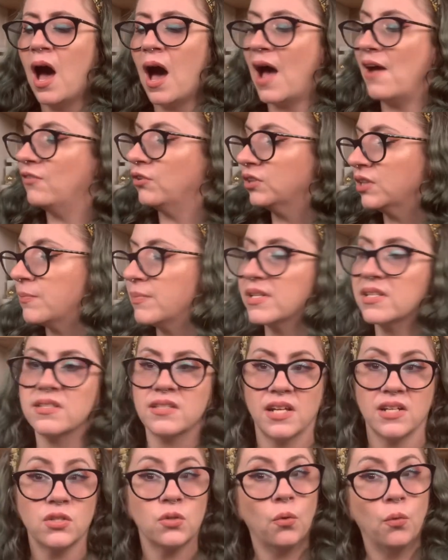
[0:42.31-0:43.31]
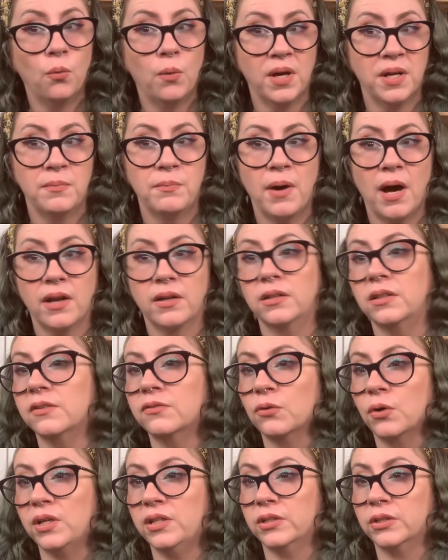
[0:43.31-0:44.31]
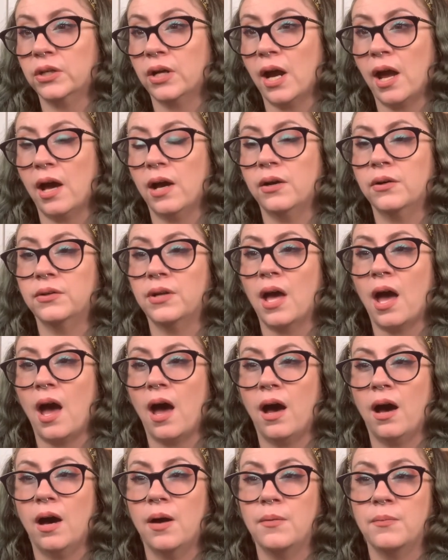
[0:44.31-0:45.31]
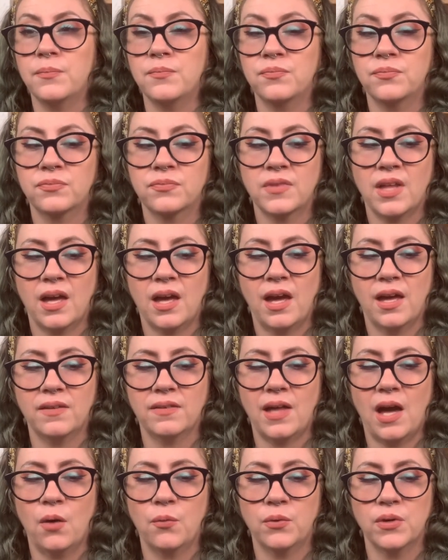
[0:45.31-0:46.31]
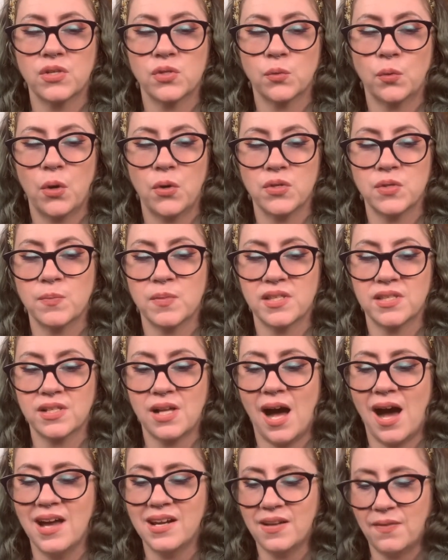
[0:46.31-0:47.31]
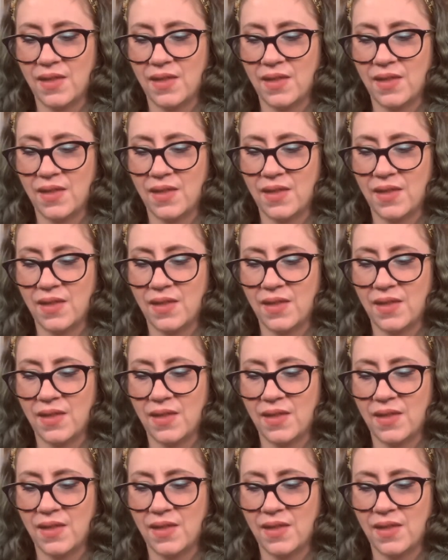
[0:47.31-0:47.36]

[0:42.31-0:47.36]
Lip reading: I've only been sent one bottle of Royal Crown, and that was Rose Muscat.